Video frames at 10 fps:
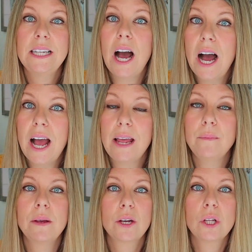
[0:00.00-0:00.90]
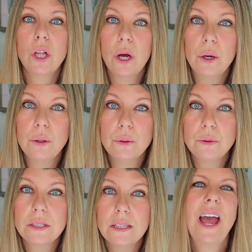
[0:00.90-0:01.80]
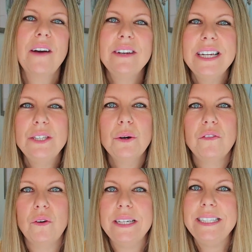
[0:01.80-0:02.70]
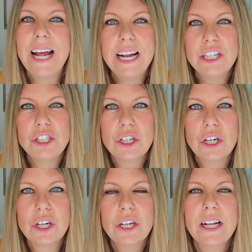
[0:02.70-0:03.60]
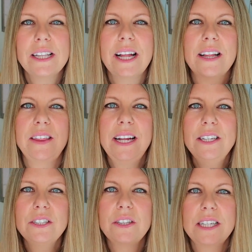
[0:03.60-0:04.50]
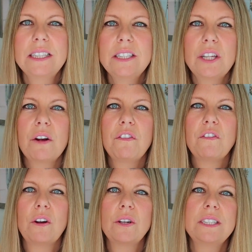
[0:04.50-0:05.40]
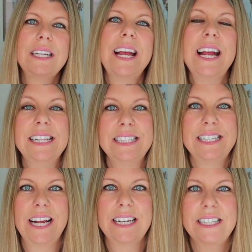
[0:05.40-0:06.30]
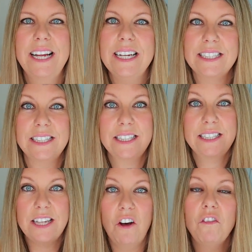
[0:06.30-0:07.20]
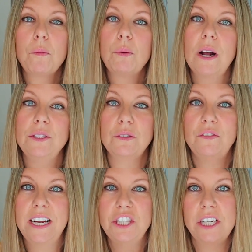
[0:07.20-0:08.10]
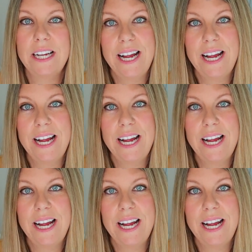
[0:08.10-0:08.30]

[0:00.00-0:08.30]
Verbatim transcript: time, clothes? They have a need to avoid danger. Like this is their first instinct, is the self-preservation